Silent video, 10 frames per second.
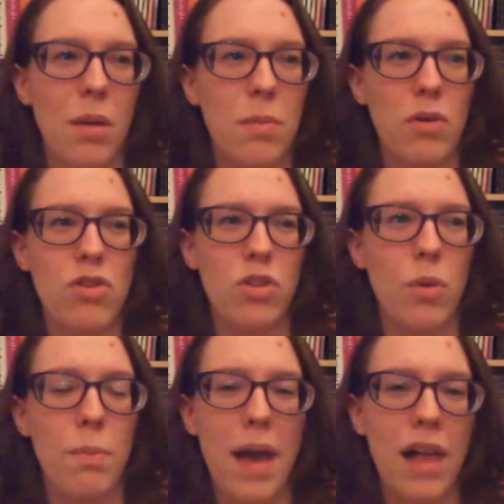
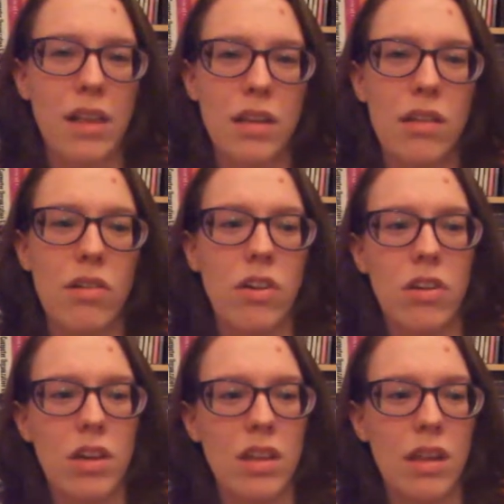emotional ballads, or
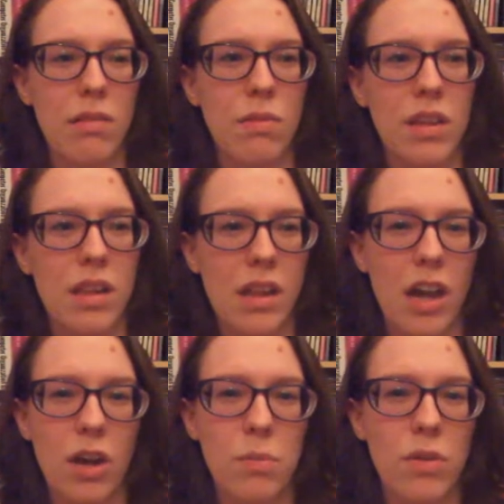you get this really
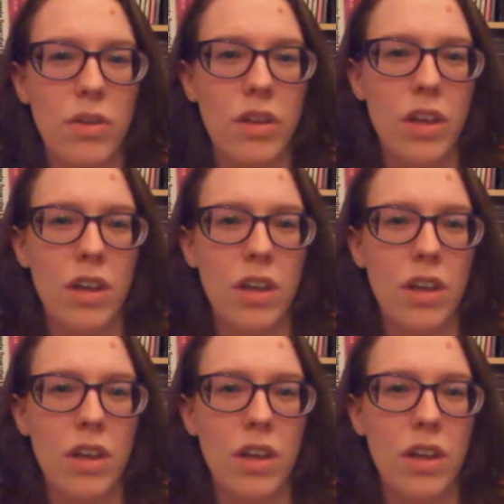terrible